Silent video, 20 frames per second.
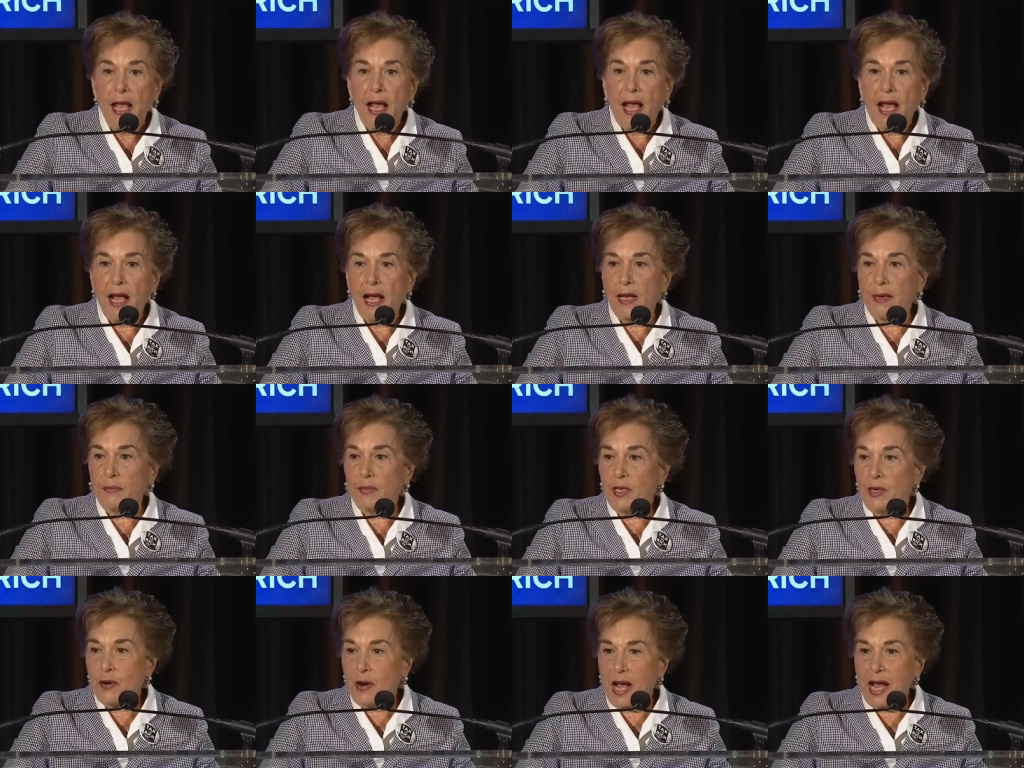Um,
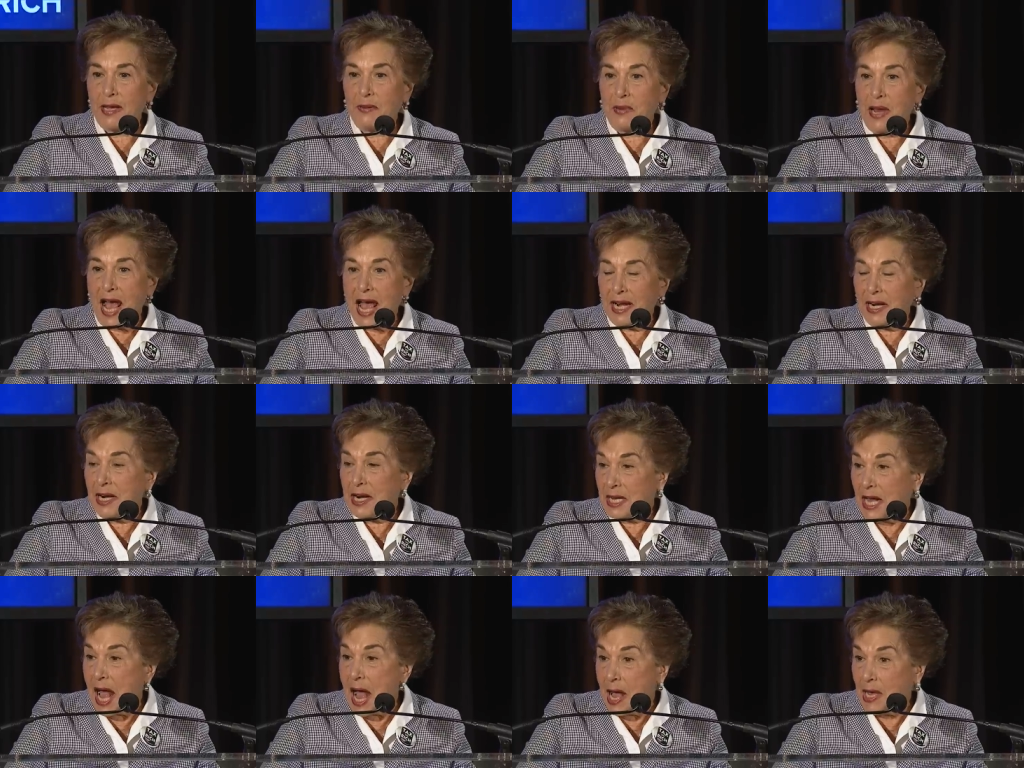you know, I am not an
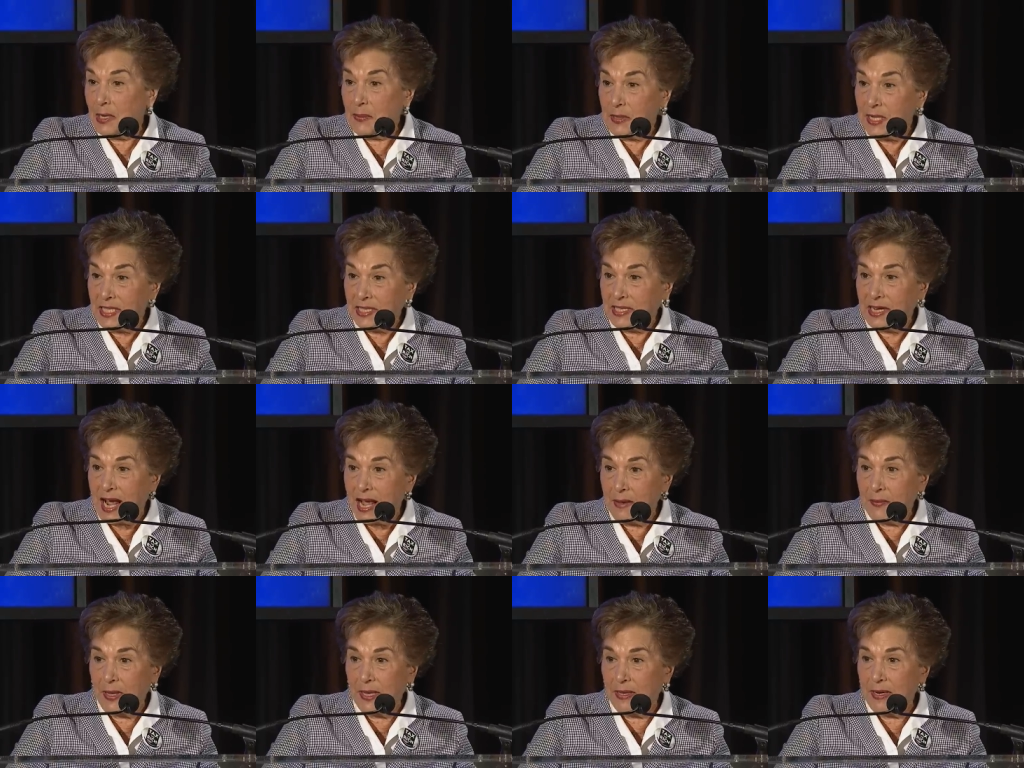economist,
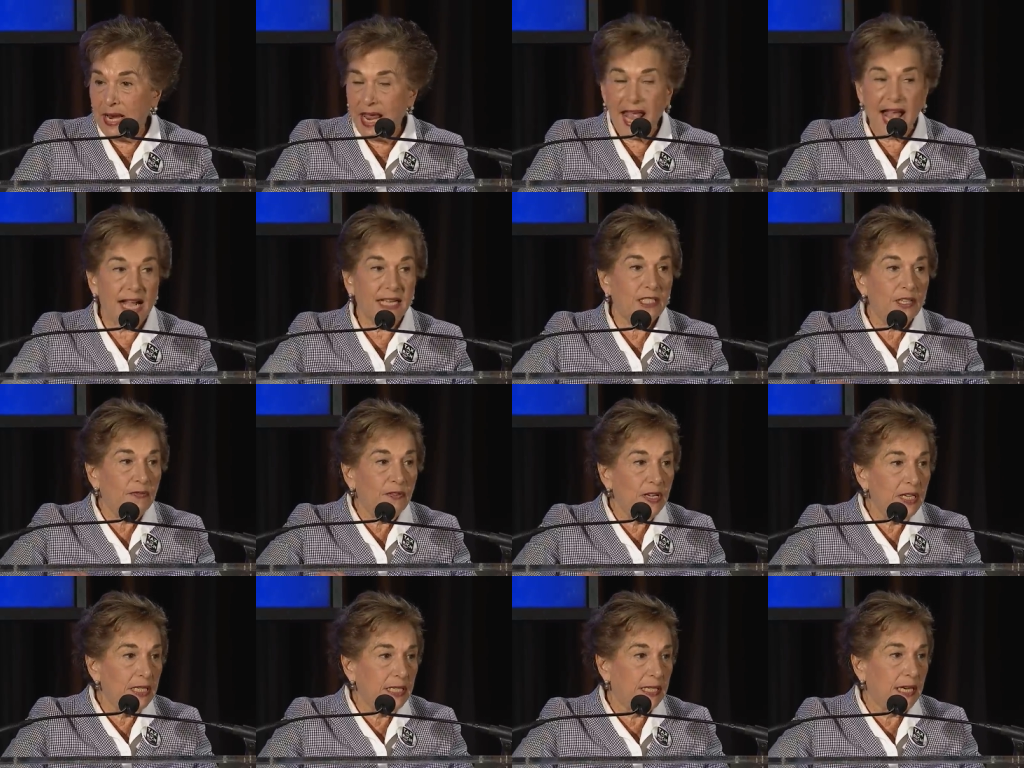I'm an
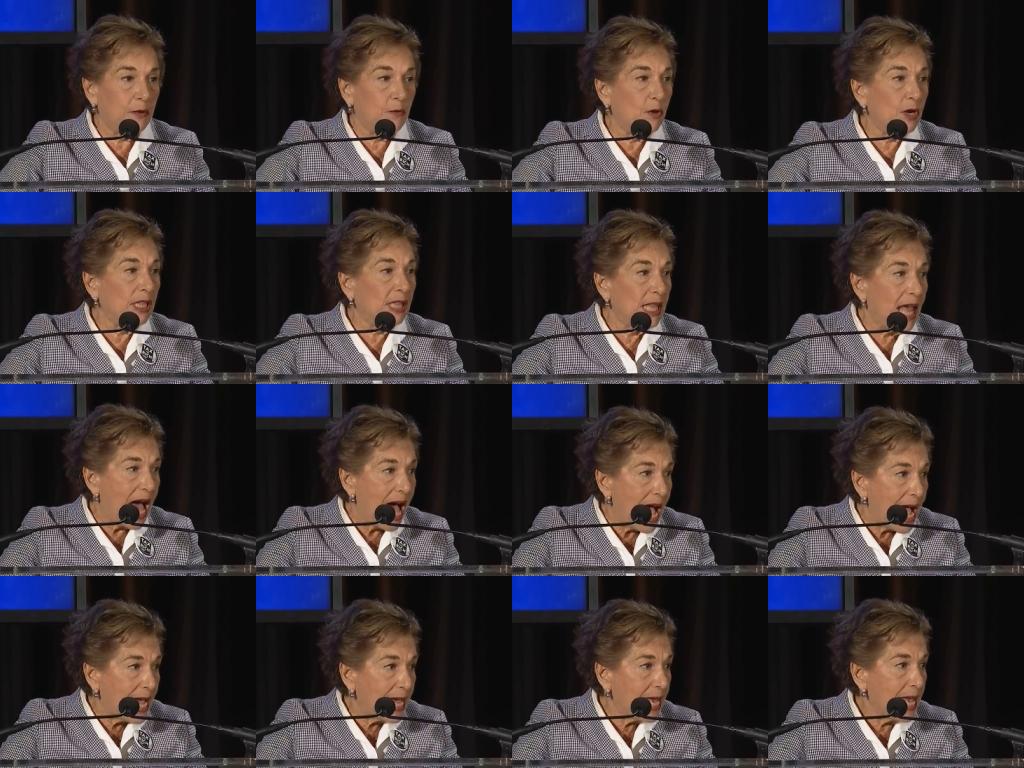activist and
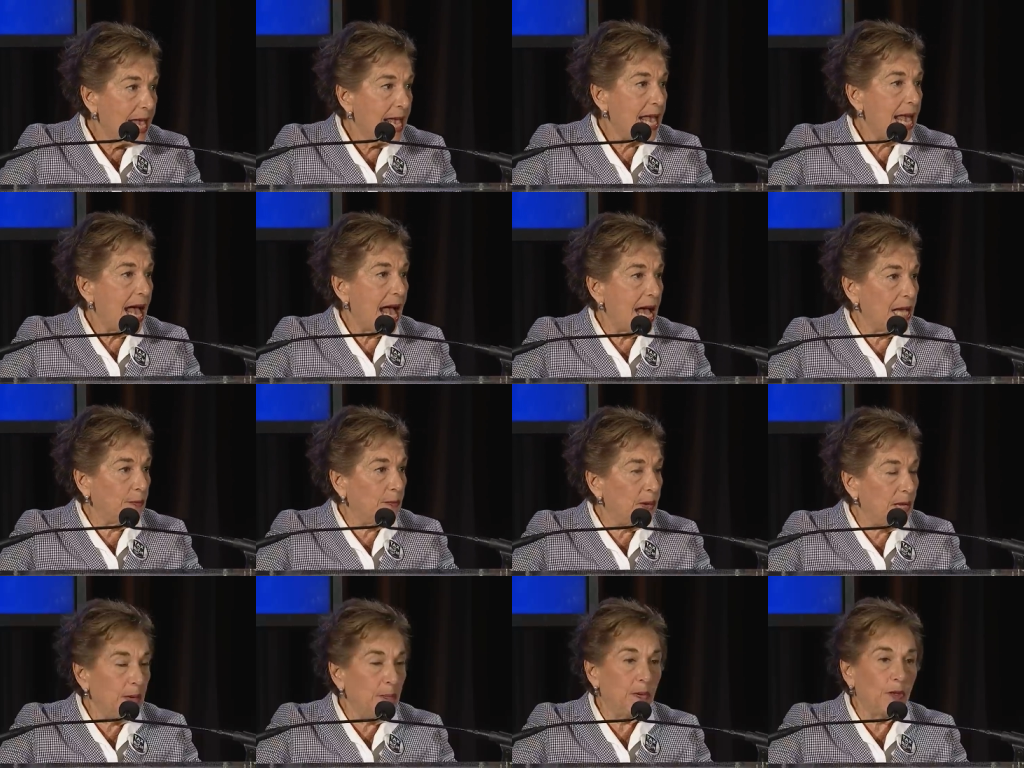rely on
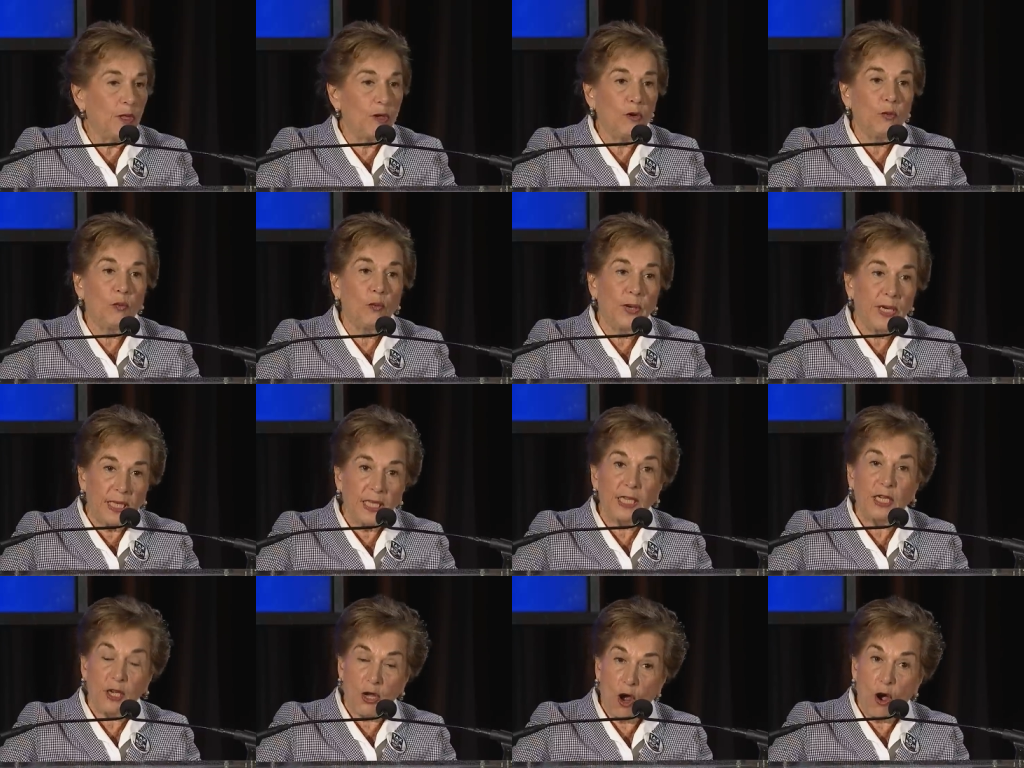people who
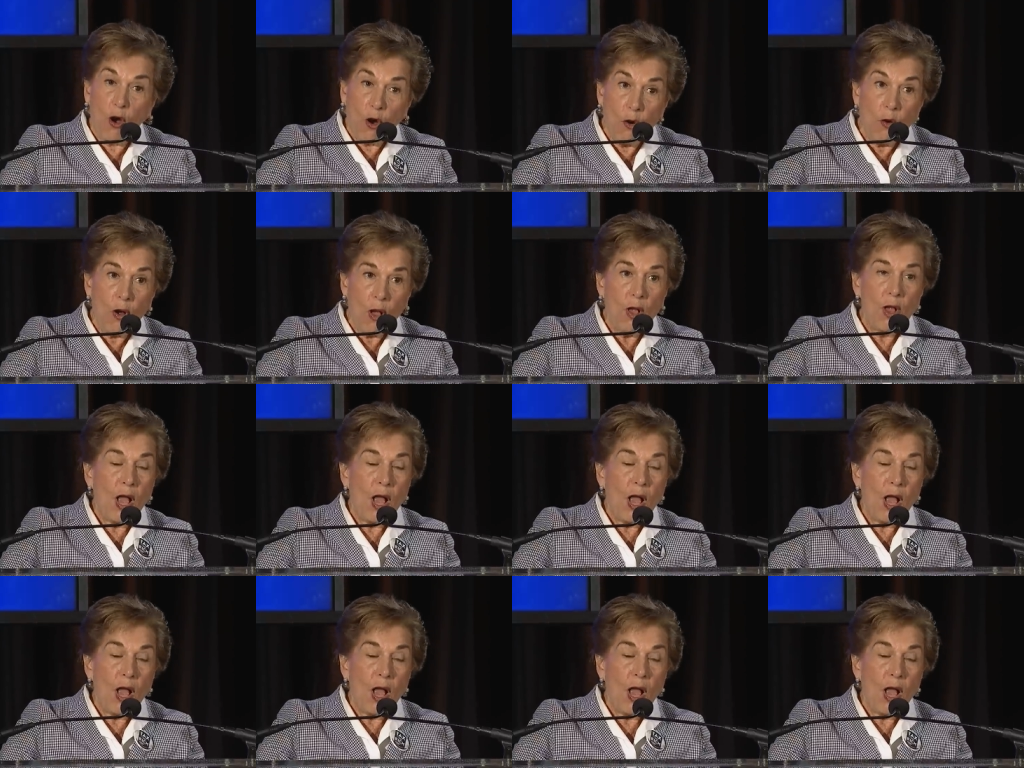really know